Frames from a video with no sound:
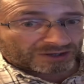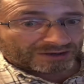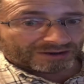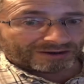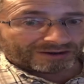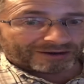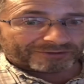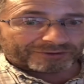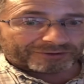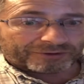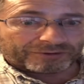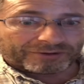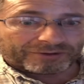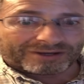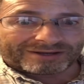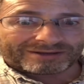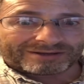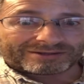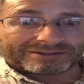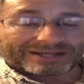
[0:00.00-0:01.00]
other
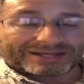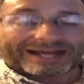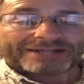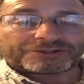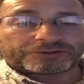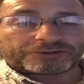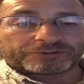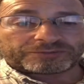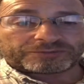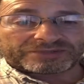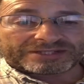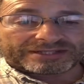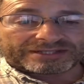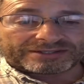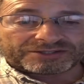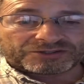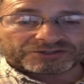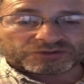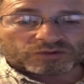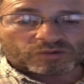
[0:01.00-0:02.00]
classrooms
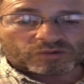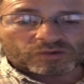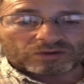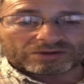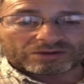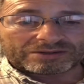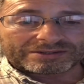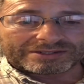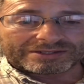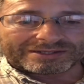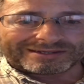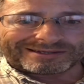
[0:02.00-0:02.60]
in the school?